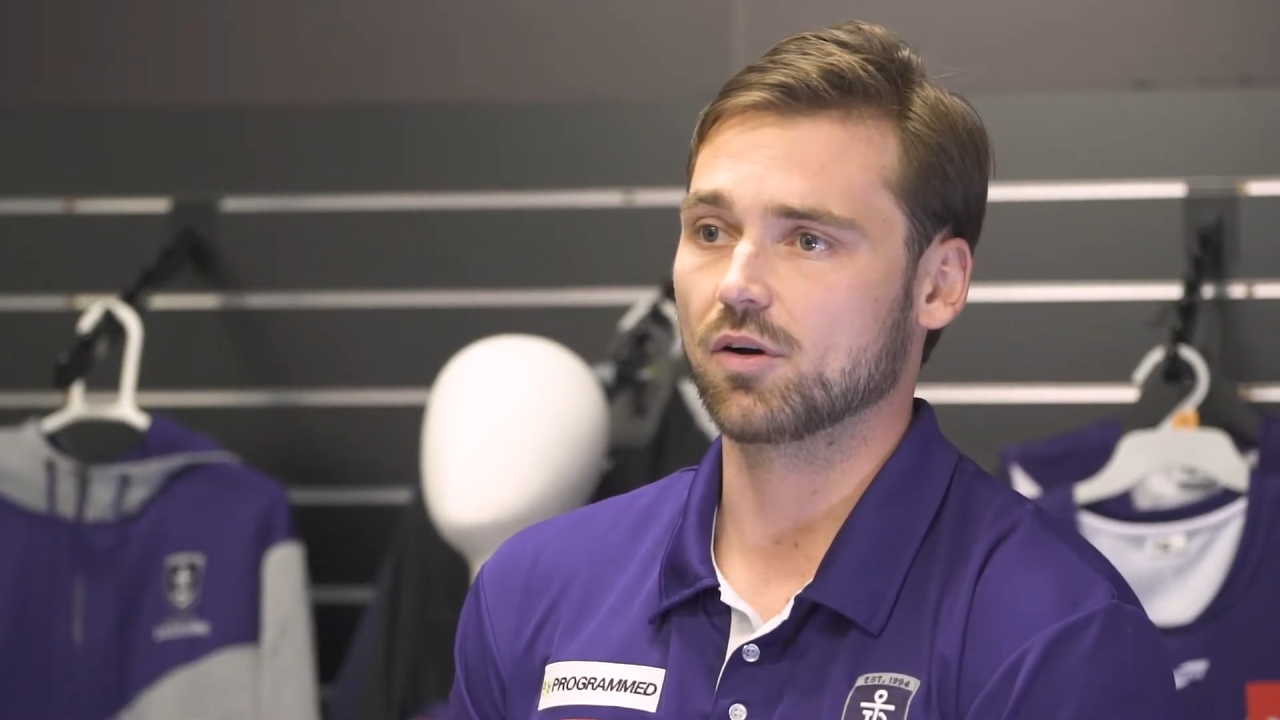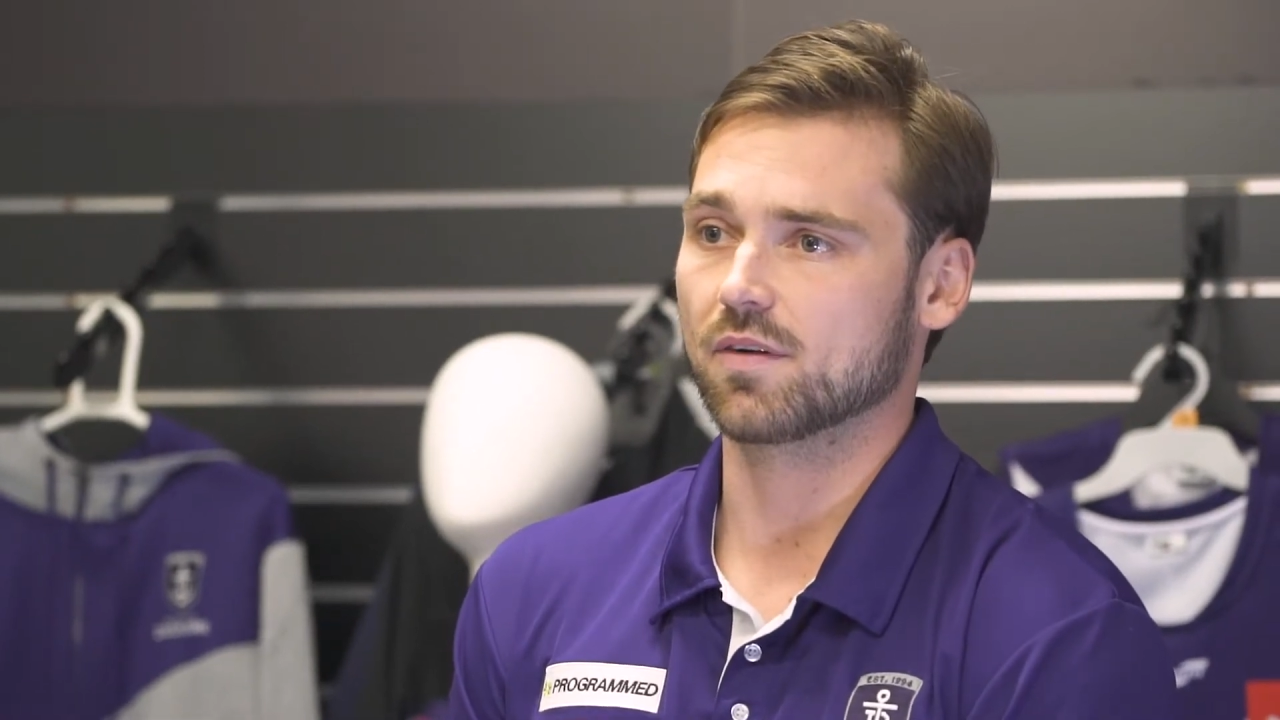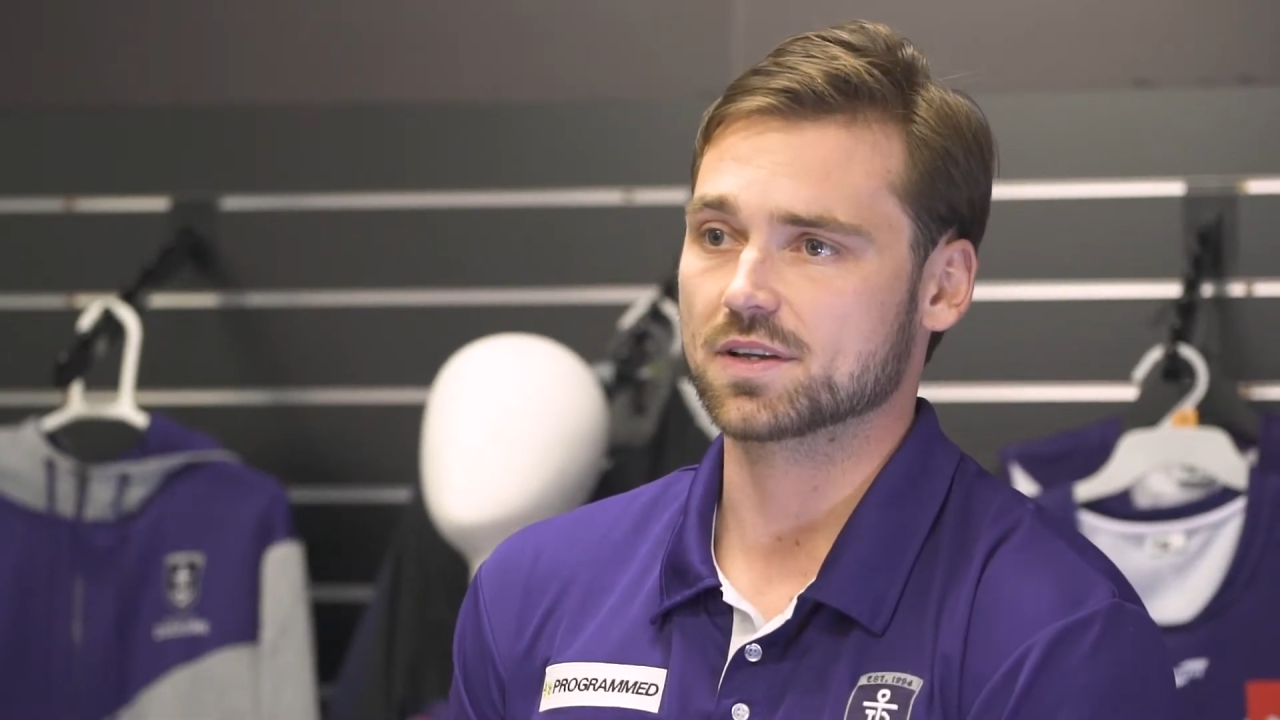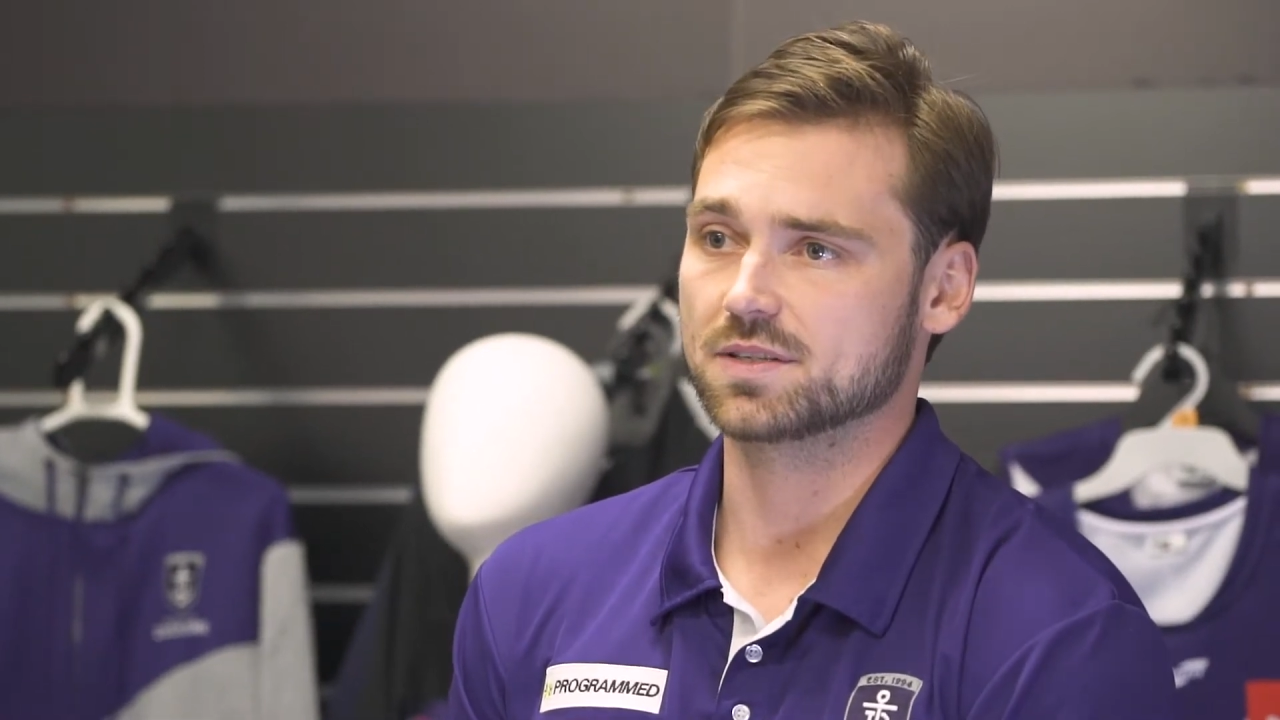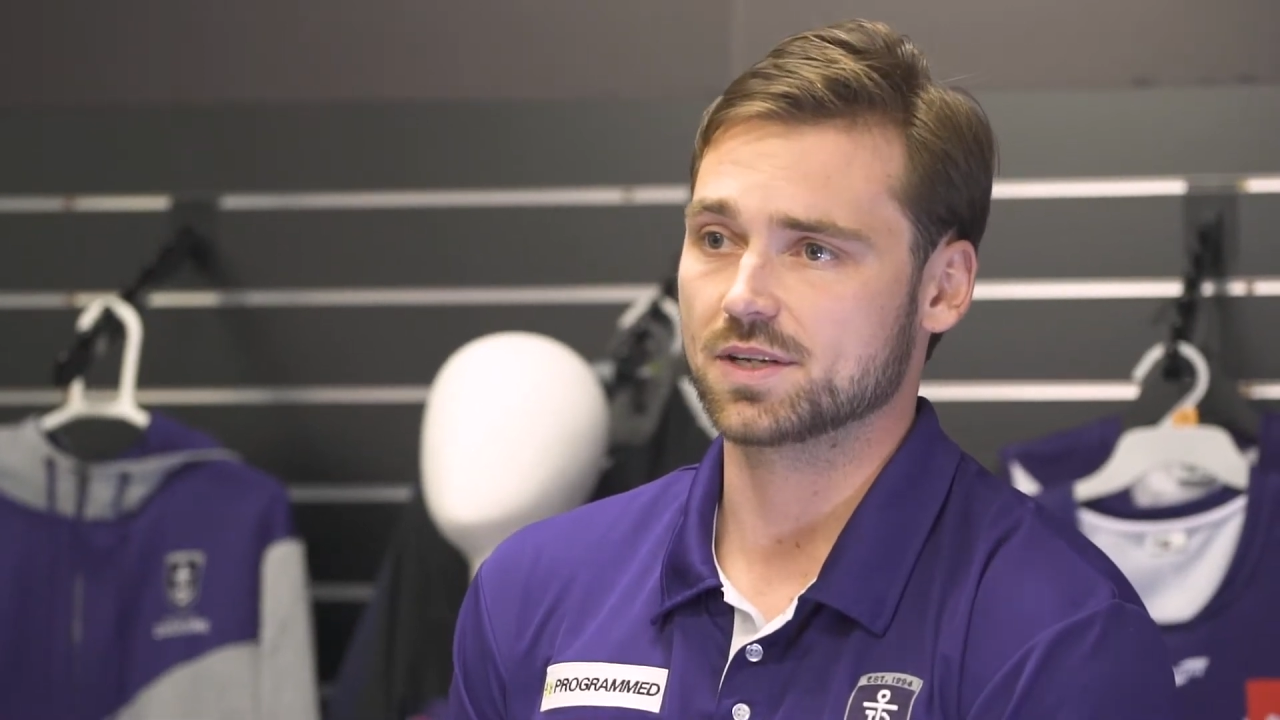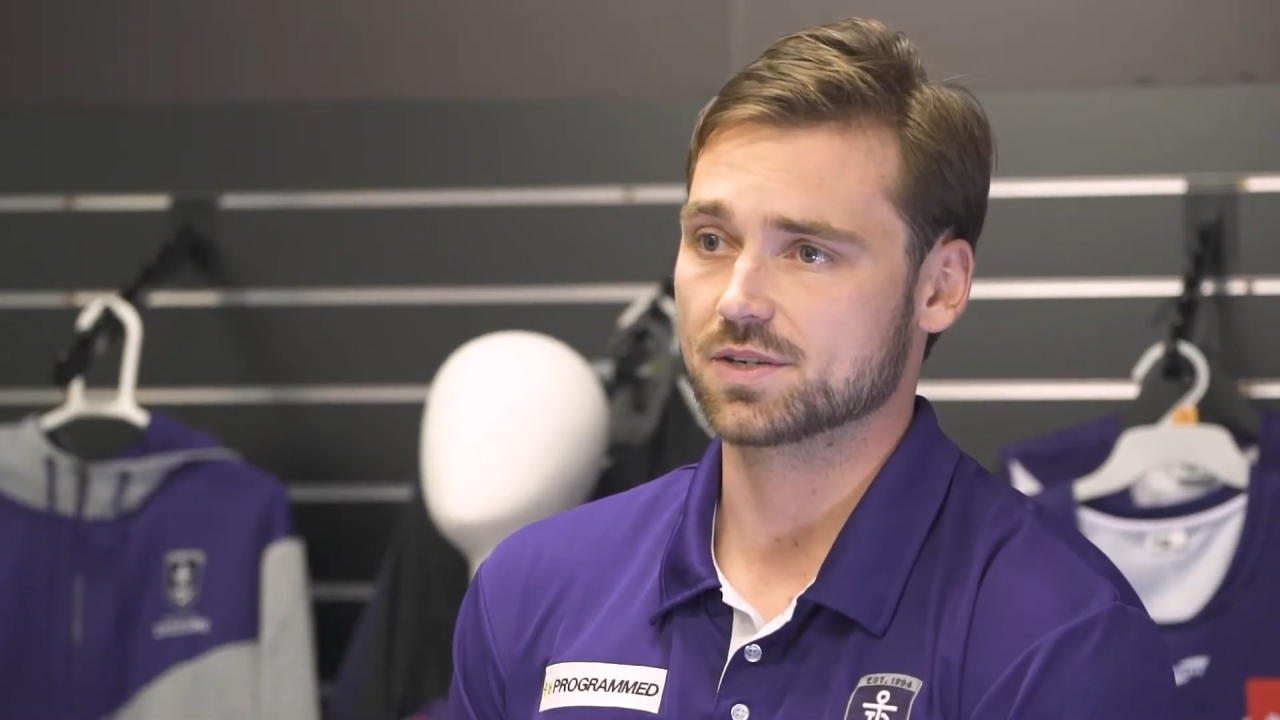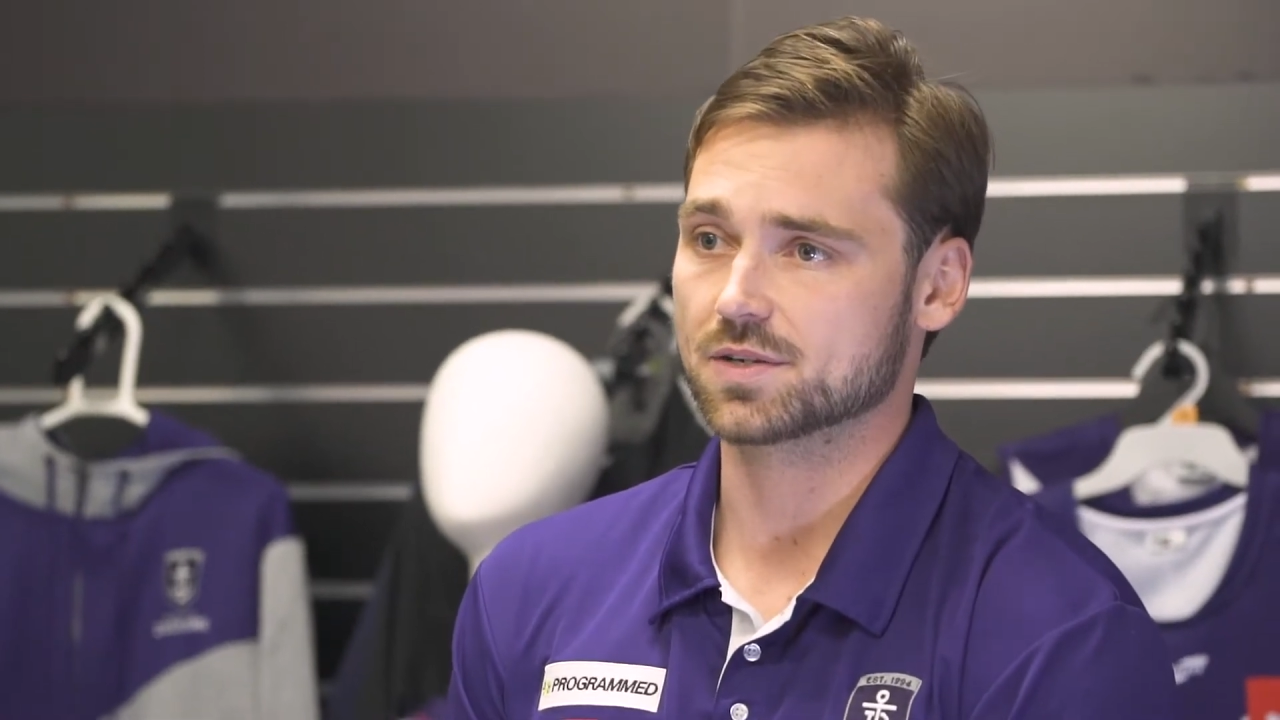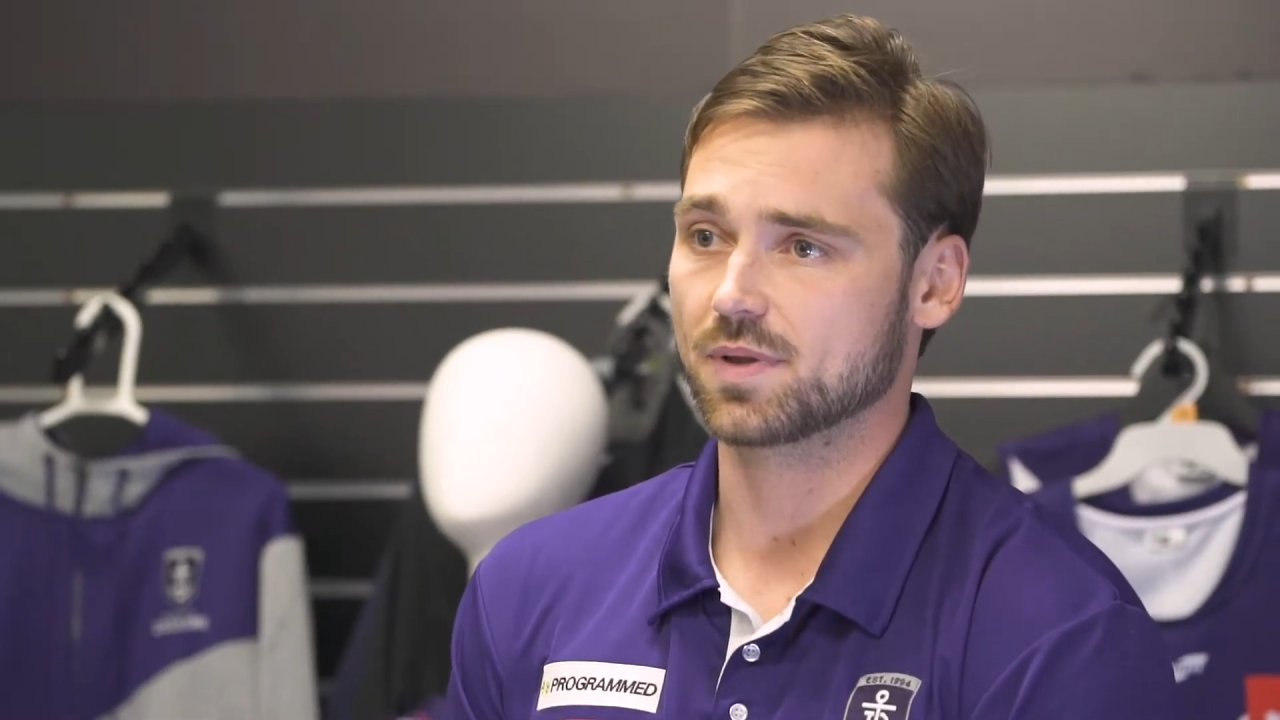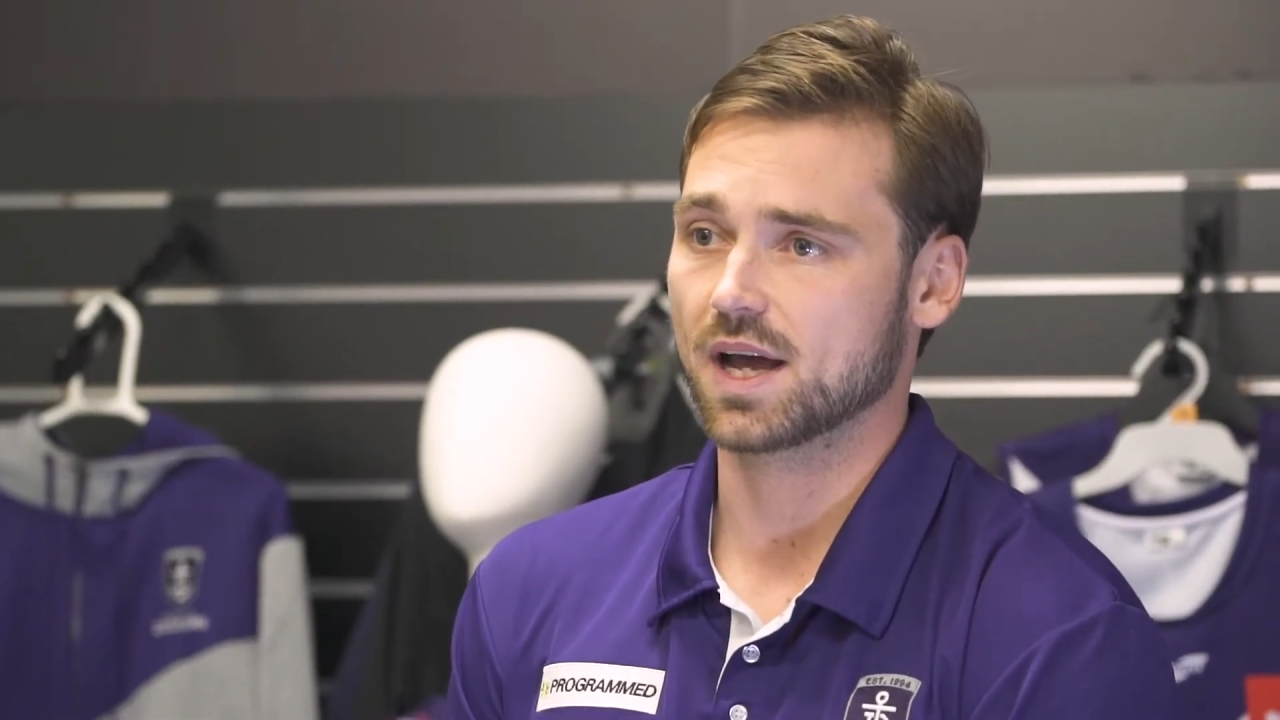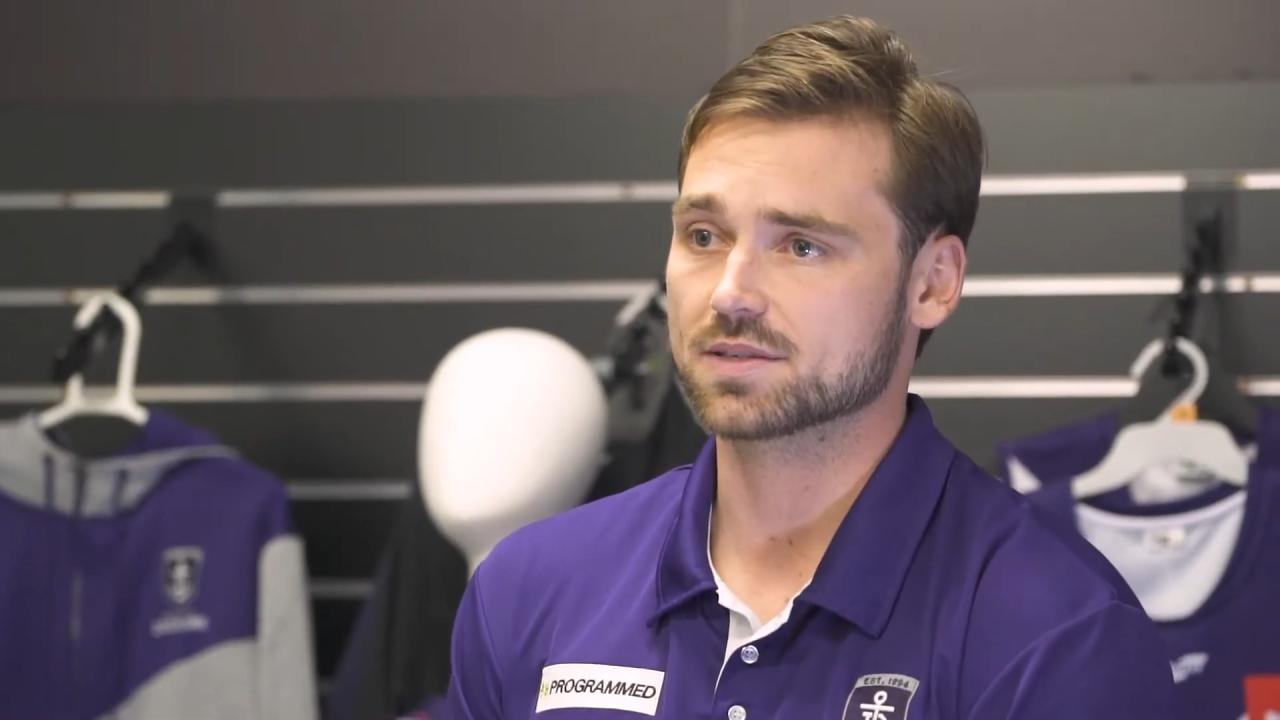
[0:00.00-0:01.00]
all of us
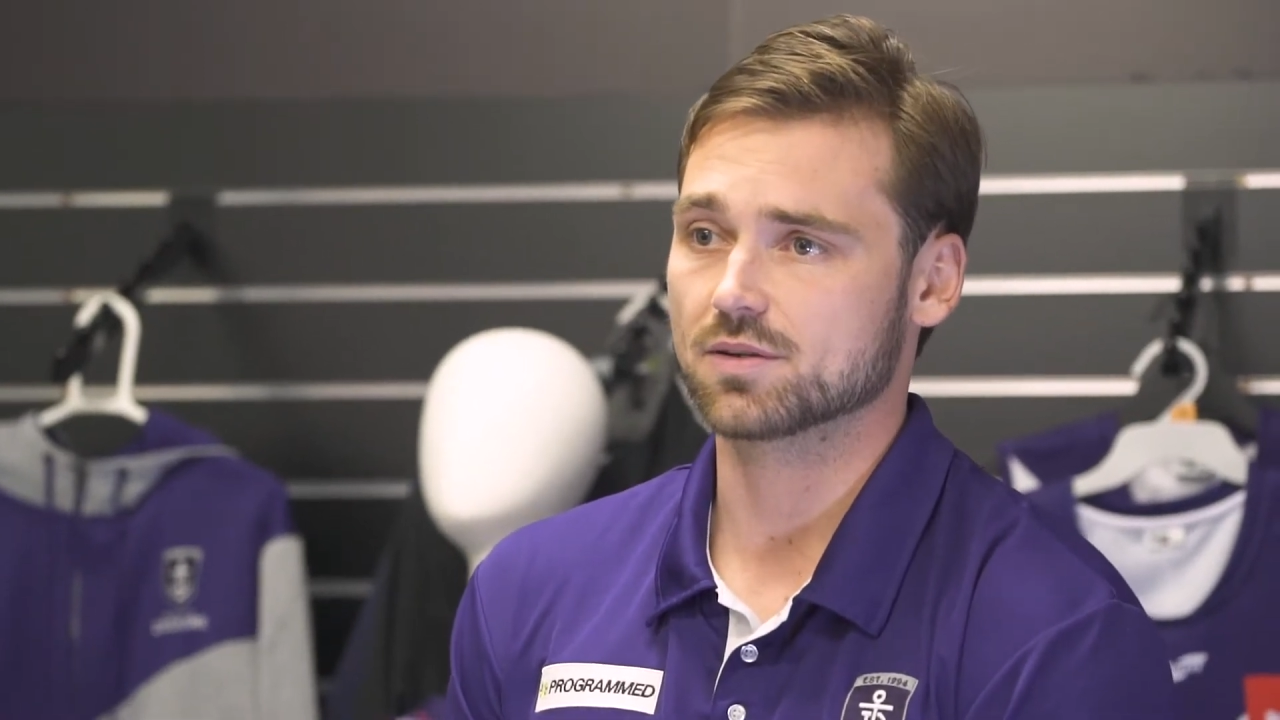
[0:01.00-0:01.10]
Indigenous players,